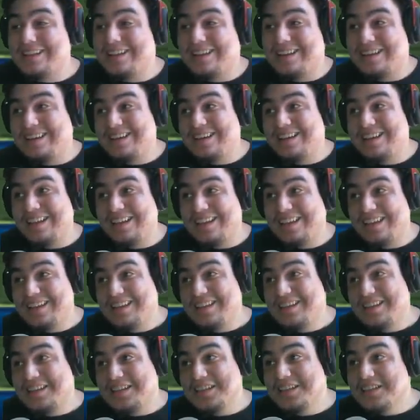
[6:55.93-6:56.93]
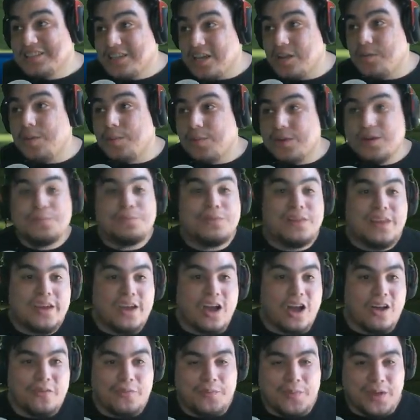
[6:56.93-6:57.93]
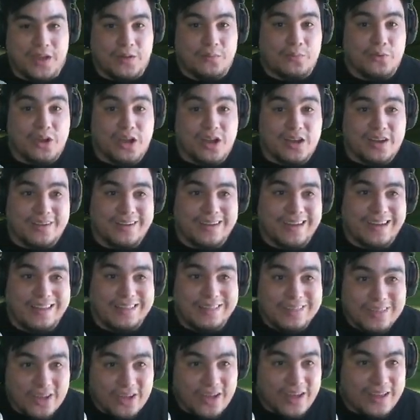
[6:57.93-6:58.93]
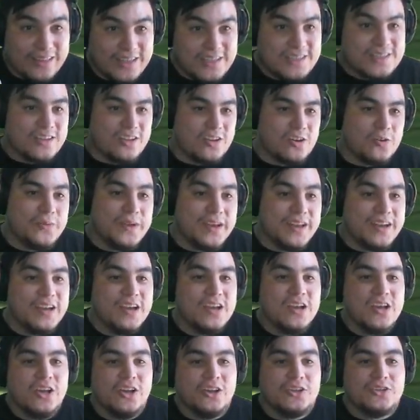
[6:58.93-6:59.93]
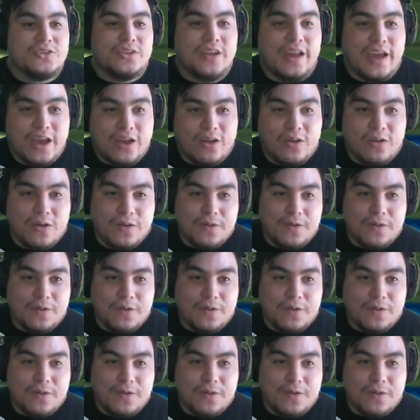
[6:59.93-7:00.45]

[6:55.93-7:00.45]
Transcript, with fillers: uh, he's gonna be able to play off of my Umbreon at least a little bit. So now